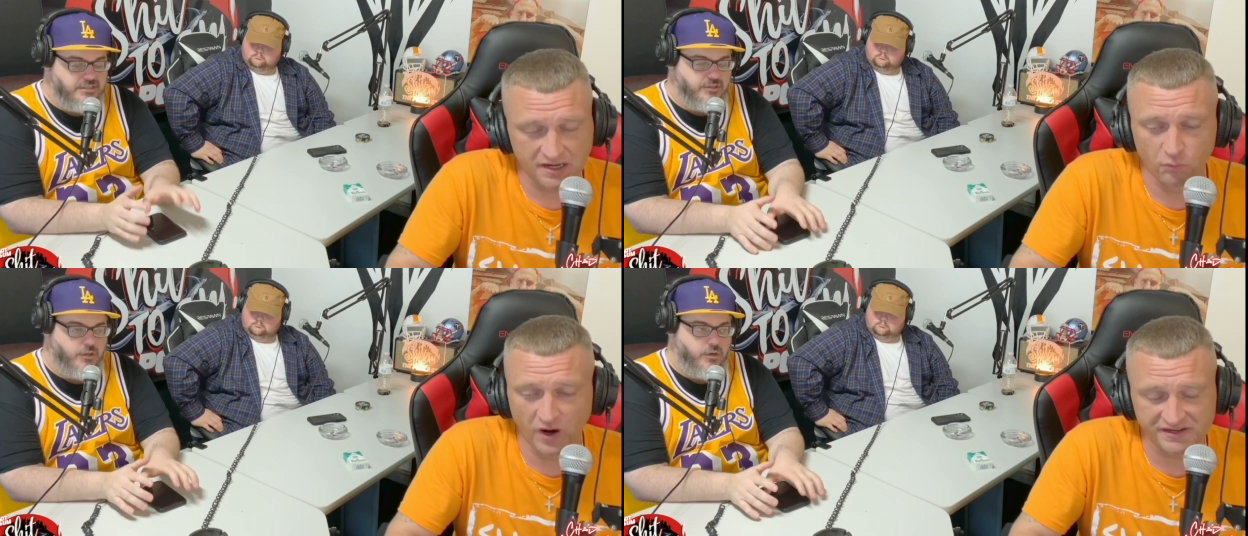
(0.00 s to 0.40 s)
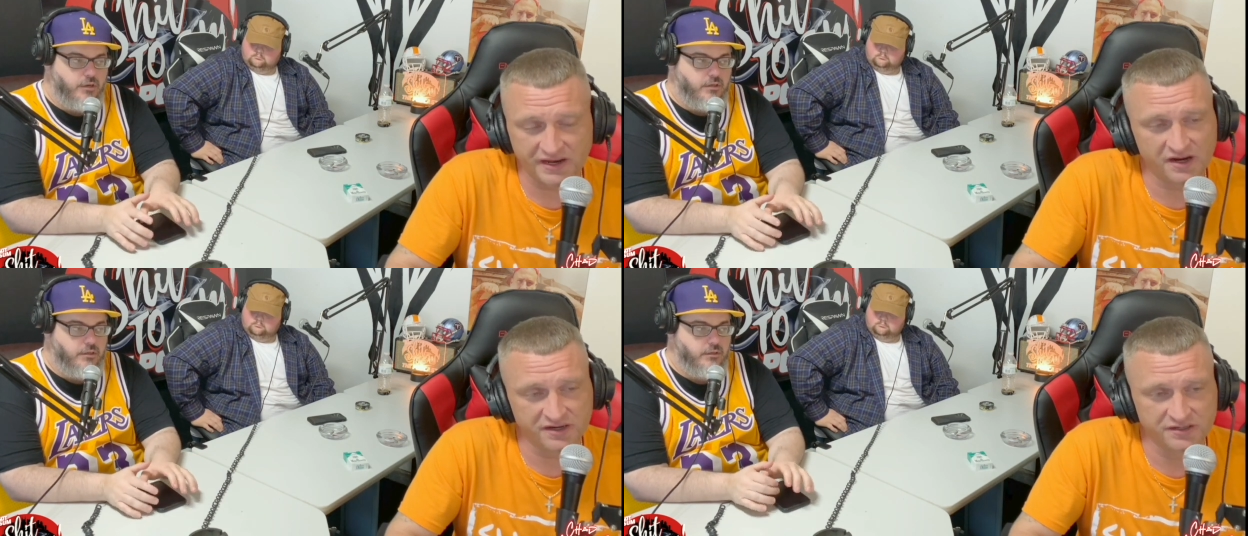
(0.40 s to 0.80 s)
Speaker 1: waiting
Speaker 2: out
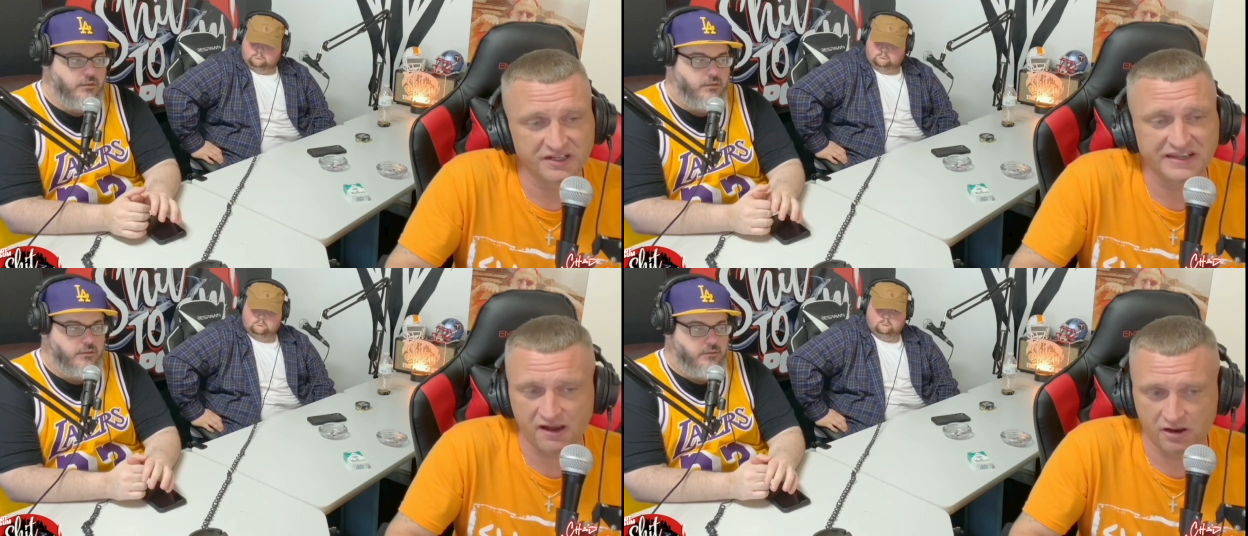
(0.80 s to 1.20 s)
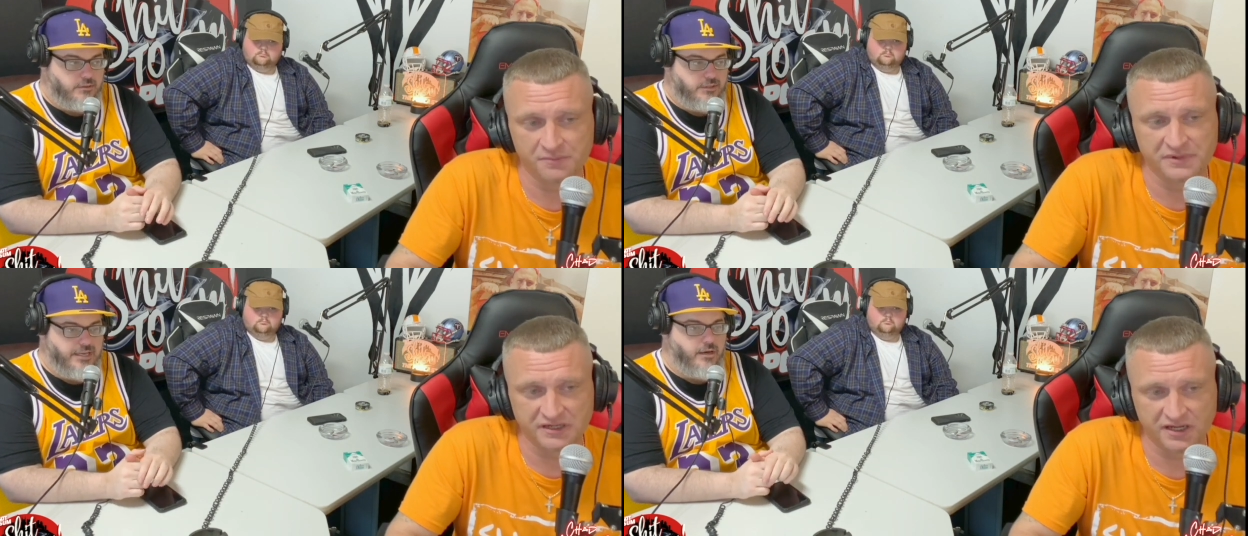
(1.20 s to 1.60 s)
here to count how many
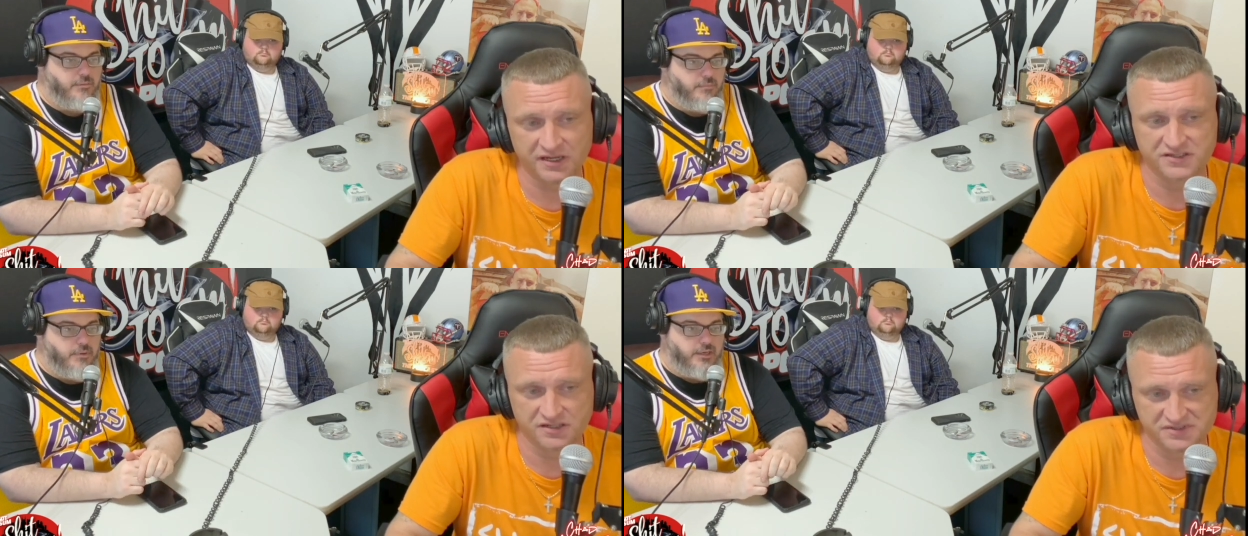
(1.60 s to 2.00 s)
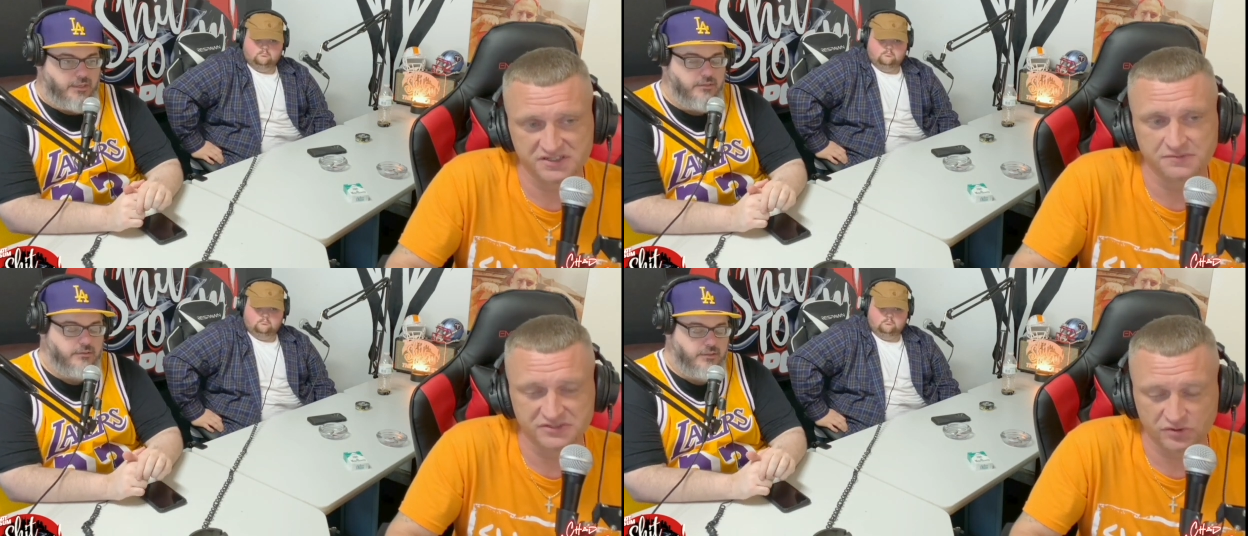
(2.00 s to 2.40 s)
count heads come money. see me,
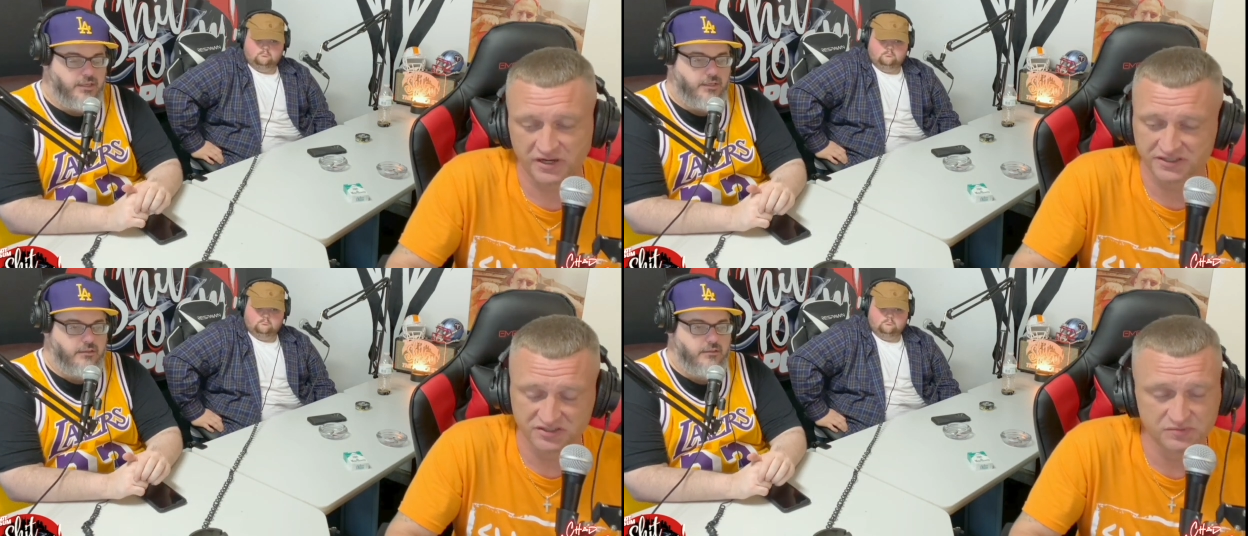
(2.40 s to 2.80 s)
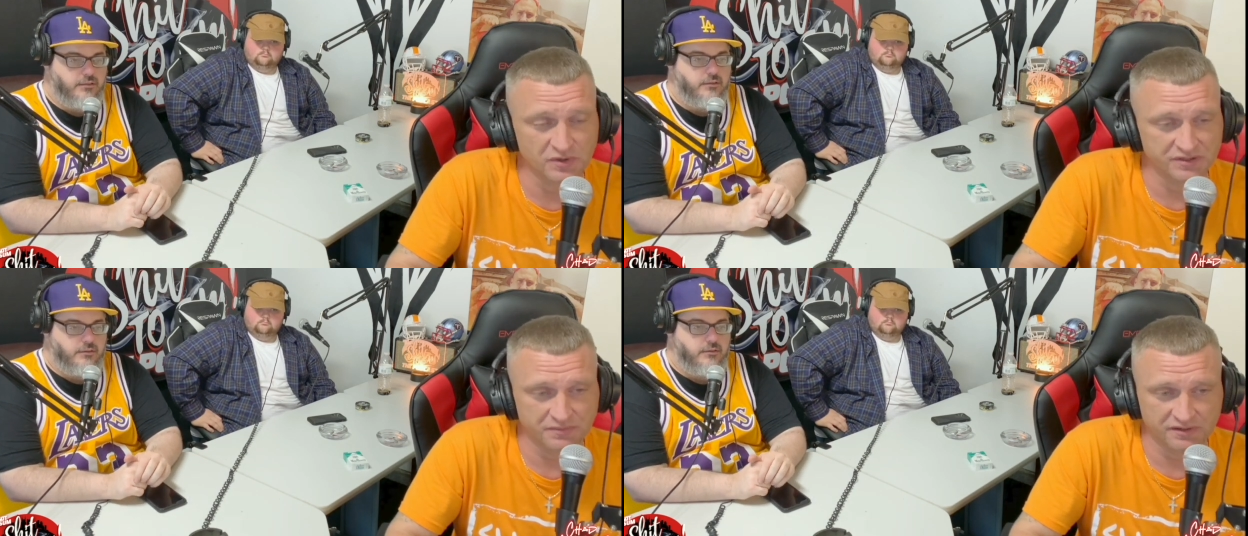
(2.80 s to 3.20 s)
so yeah. I get this money,
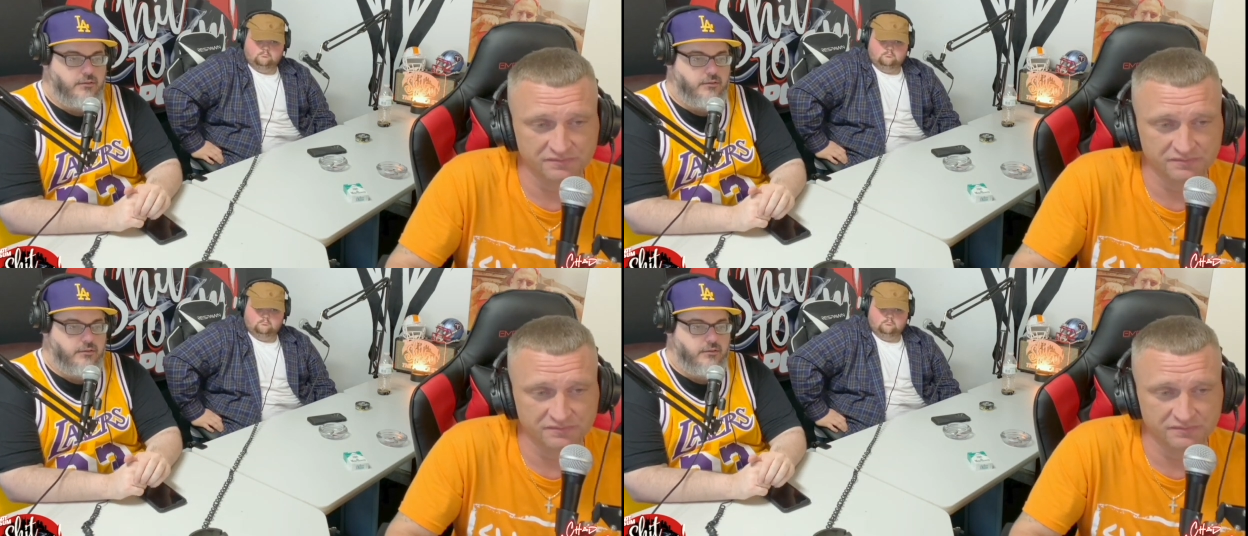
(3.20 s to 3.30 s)
man.